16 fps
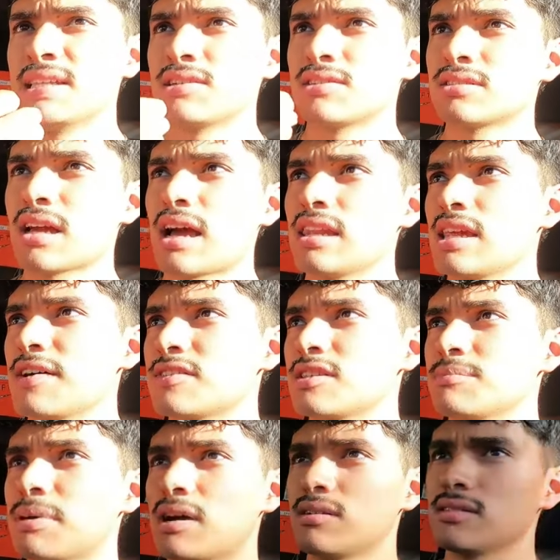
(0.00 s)
and there's, I
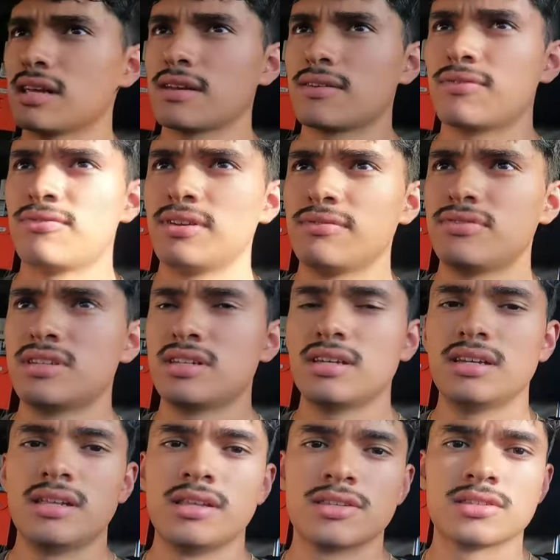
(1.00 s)
left about like
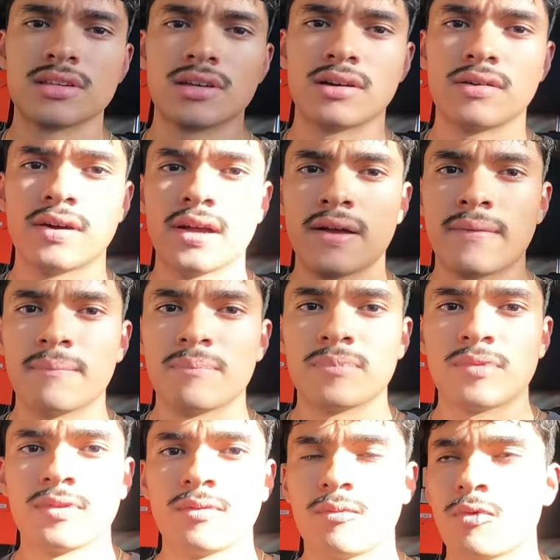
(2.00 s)
15. So
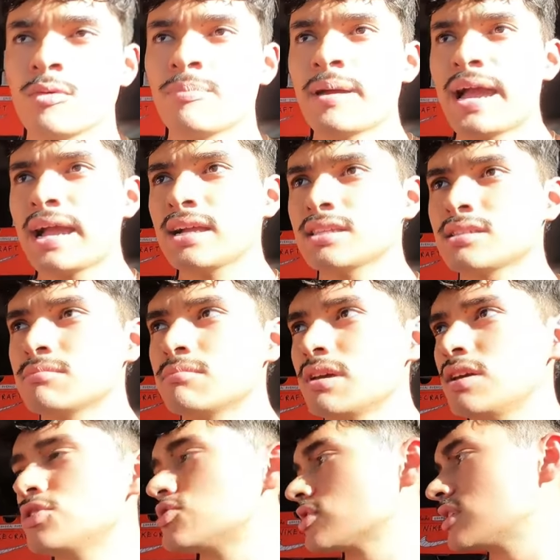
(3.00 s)
we're packing some
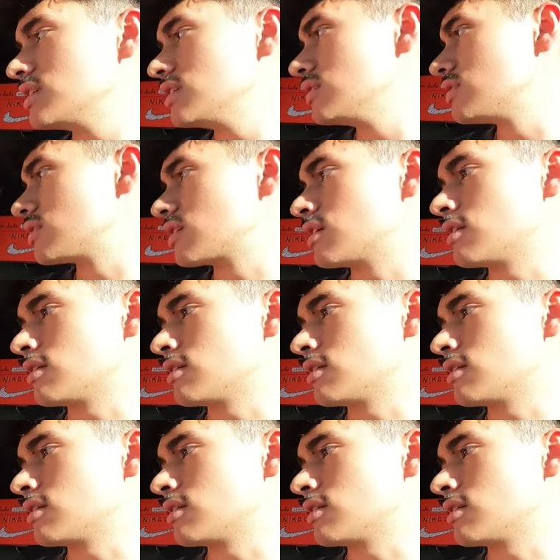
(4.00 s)
major heat in the